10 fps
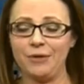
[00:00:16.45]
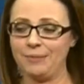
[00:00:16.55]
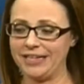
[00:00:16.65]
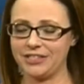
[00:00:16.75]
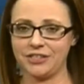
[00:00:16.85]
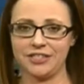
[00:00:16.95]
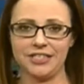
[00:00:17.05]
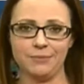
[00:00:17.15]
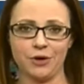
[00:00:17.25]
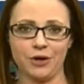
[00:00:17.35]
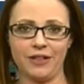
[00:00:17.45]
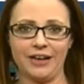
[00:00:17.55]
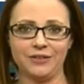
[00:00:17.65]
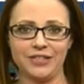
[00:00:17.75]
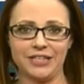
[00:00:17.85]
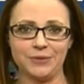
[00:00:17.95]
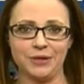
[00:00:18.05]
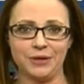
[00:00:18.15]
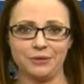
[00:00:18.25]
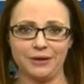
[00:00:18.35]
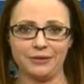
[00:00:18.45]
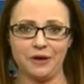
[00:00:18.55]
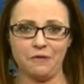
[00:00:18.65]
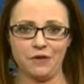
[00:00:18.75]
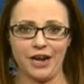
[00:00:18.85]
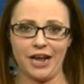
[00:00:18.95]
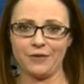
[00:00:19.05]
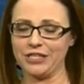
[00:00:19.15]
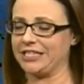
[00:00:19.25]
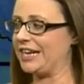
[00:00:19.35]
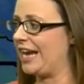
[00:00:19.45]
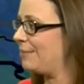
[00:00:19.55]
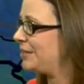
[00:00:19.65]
We might start to see more clouds as we go throughout the overnight hours tonight,